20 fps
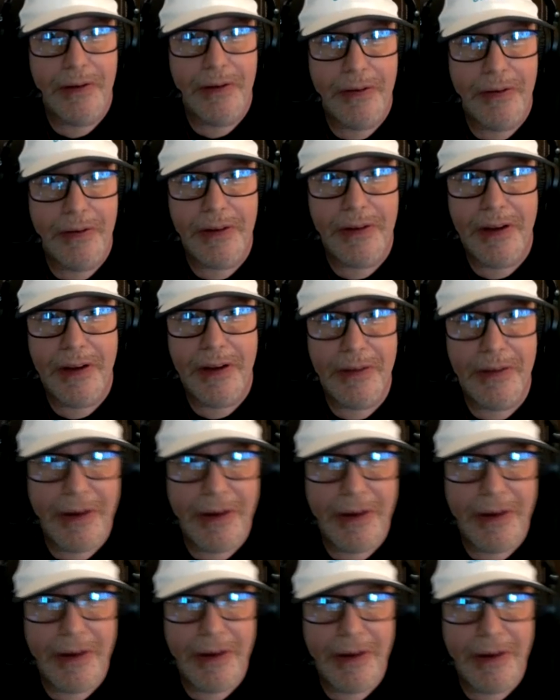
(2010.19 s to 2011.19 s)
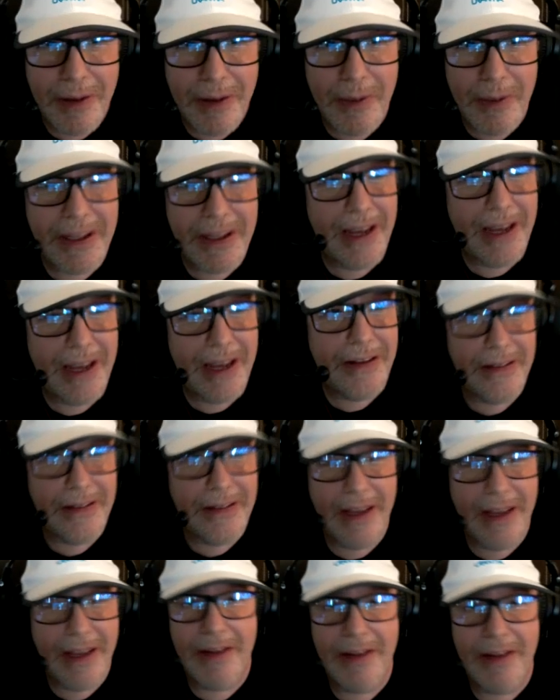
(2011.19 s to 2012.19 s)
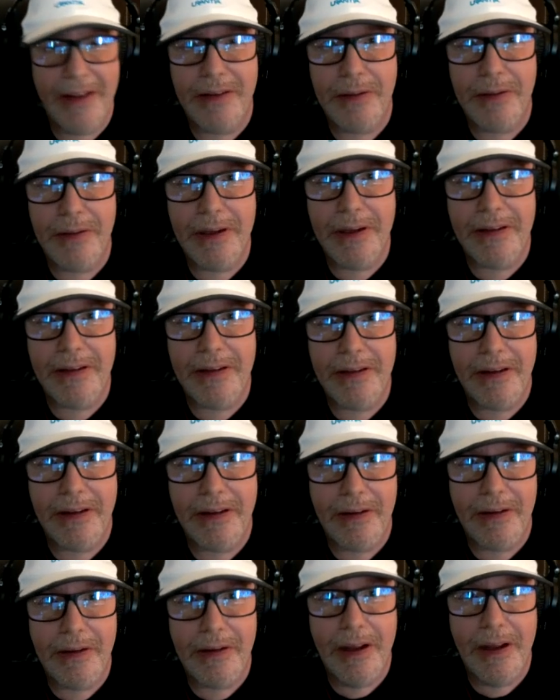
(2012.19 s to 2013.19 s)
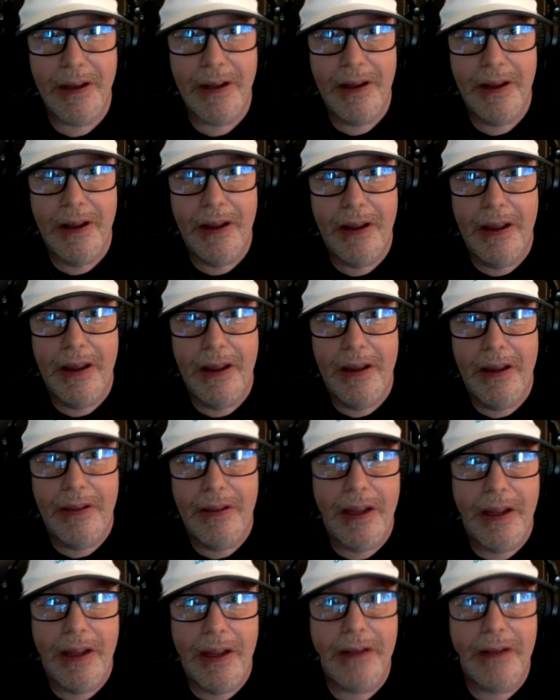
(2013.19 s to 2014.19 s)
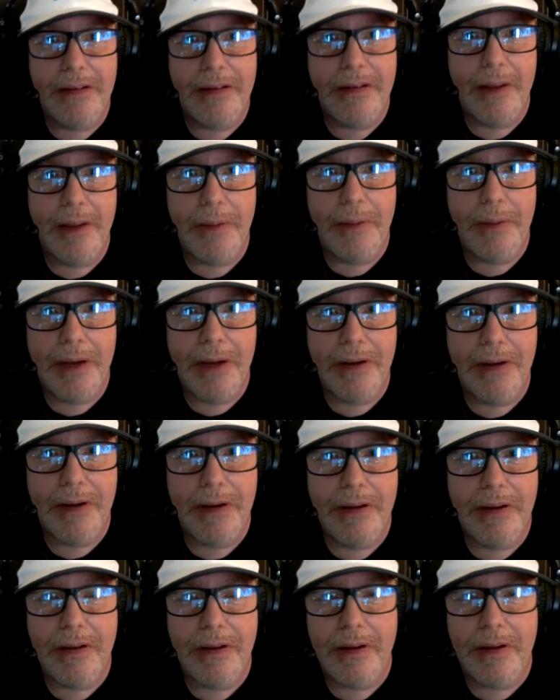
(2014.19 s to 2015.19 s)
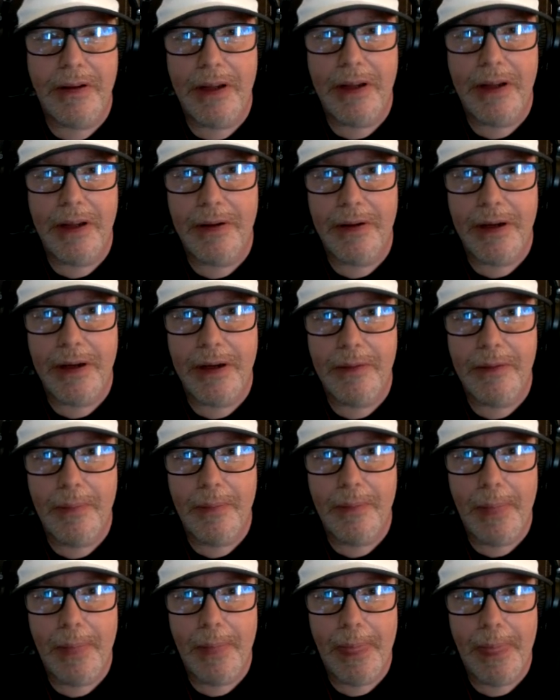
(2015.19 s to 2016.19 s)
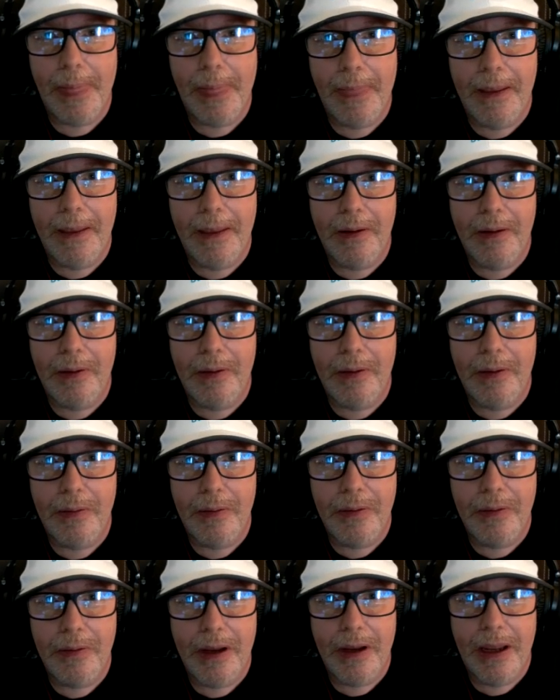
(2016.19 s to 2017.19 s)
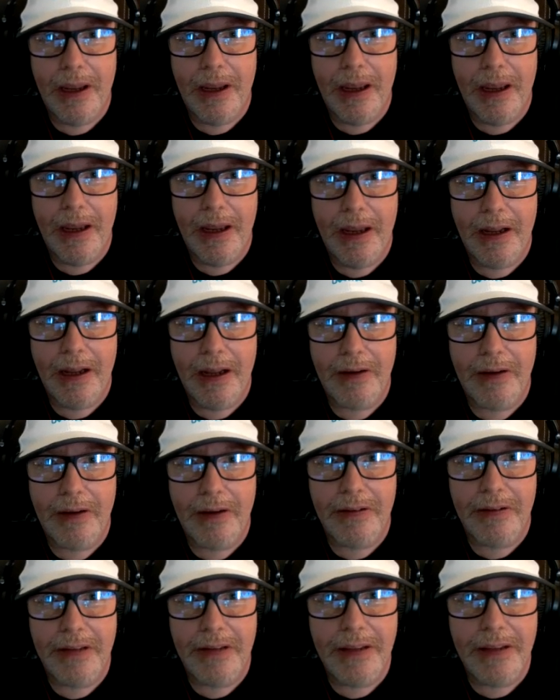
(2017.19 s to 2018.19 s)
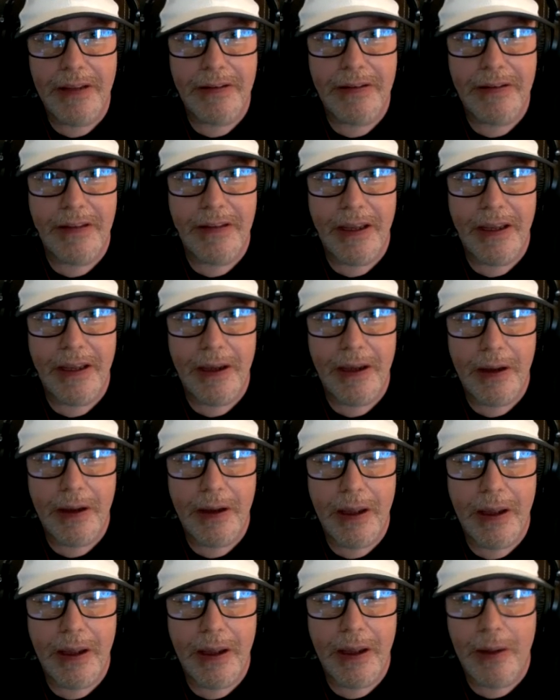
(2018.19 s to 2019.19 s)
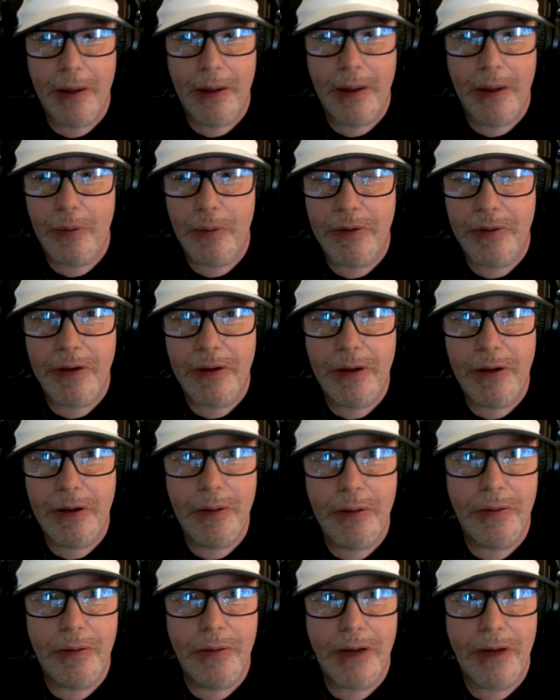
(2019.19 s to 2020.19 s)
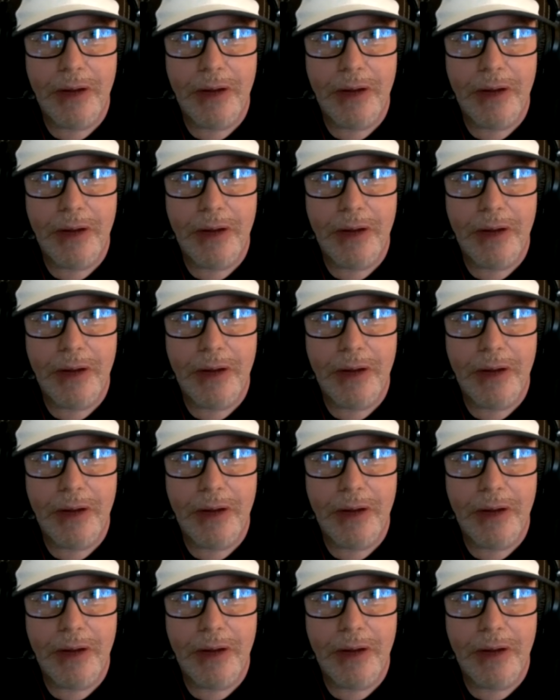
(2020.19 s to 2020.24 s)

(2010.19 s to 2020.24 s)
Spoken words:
First I saw it, I was like, what the hell is that in the trees? Then it stepped out into the clearing, you know, and I could see this thing. It was huge.